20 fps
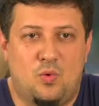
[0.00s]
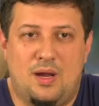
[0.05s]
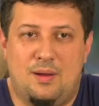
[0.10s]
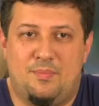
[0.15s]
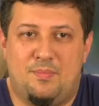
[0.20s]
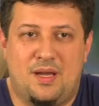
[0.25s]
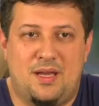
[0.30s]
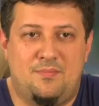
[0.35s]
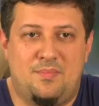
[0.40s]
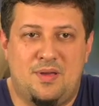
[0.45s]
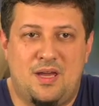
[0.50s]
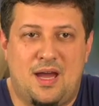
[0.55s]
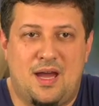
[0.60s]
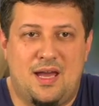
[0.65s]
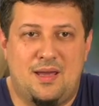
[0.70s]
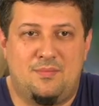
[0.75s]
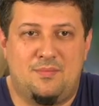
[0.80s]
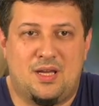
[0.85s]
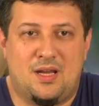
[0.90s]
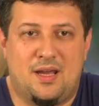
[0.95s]
API
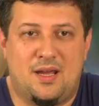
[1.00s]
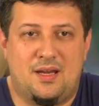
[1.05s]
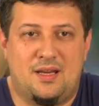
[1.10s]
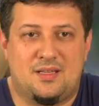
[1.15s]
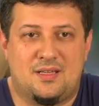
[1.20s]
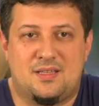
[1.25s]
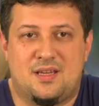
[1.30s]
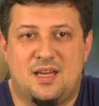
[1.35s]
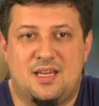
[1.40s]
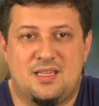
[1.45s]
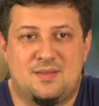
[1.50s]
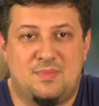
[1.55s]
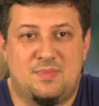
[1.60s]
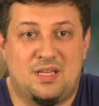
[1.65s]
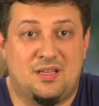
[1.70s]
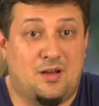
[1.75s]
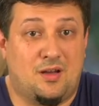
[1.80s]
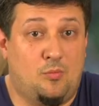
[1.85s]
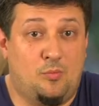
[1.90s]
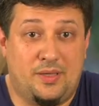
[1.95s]
mechanics has been
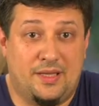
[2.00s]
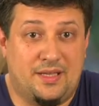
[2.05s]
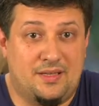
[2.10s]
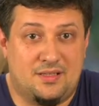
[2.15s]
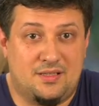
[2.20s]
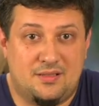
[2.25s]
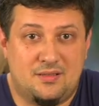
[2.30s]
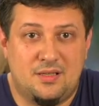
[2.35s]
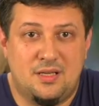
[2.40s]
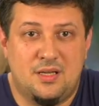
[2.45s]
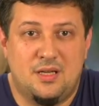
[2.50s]
completed.